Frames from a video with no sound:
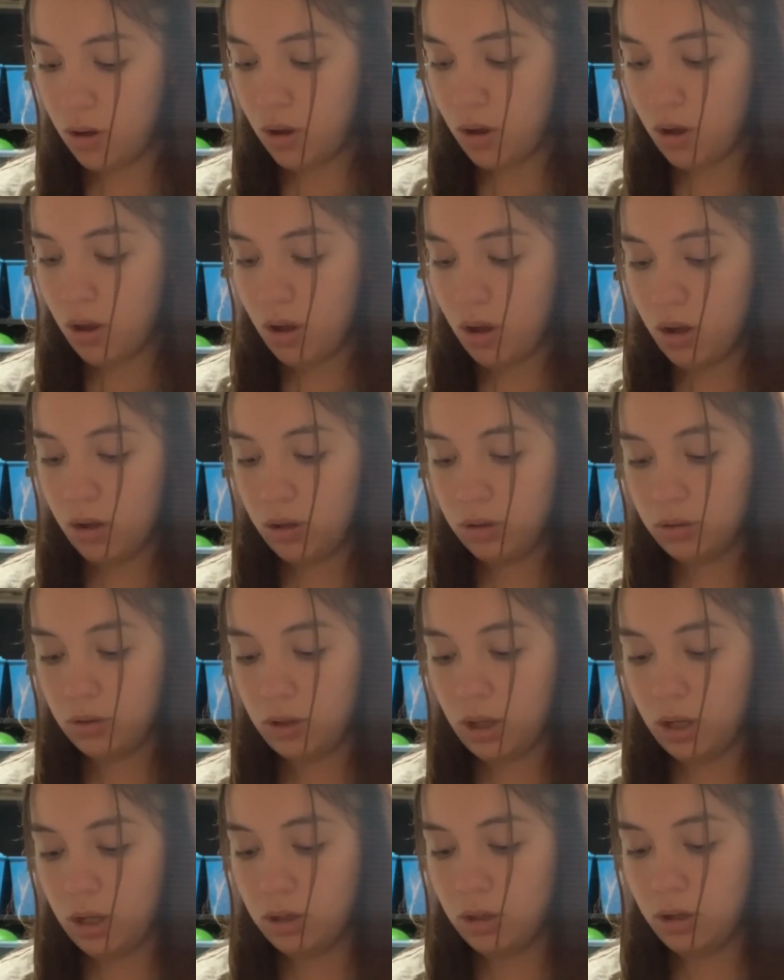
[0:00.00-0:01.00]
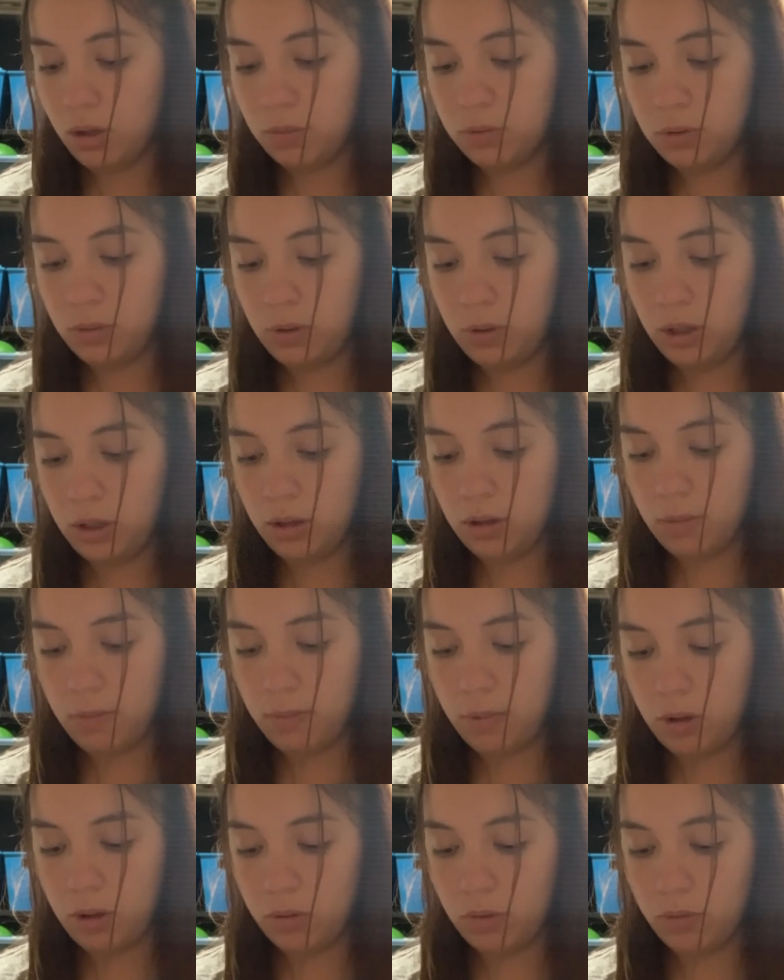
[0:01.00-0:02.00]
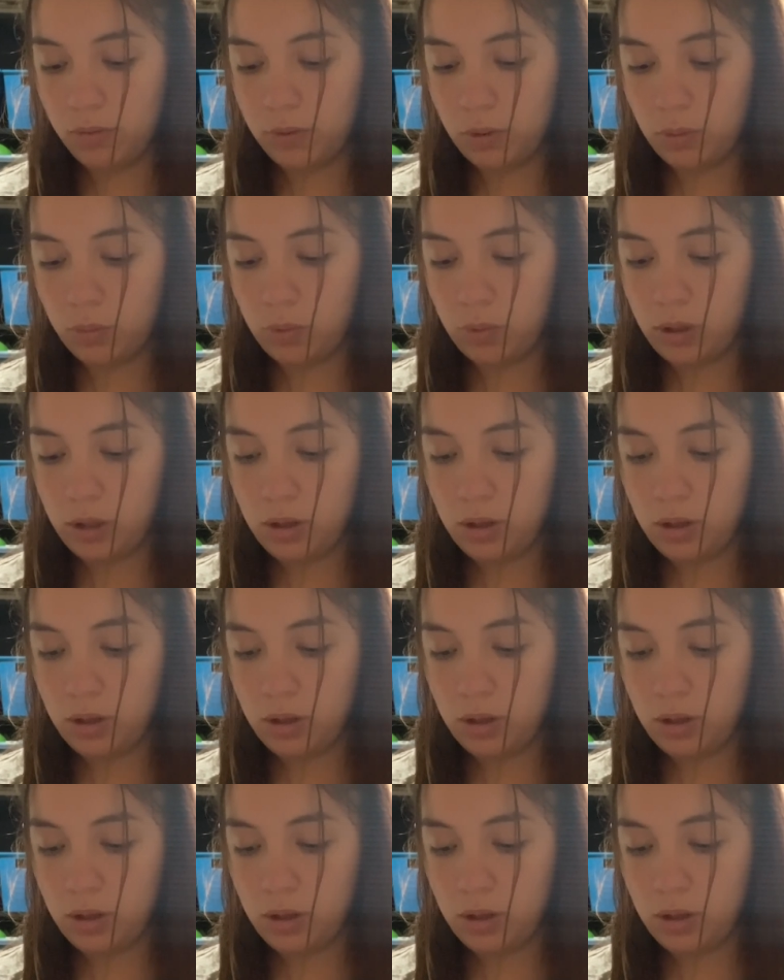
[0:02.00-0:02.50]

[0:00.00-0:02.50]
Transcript: So they ended up doing in the middle of the week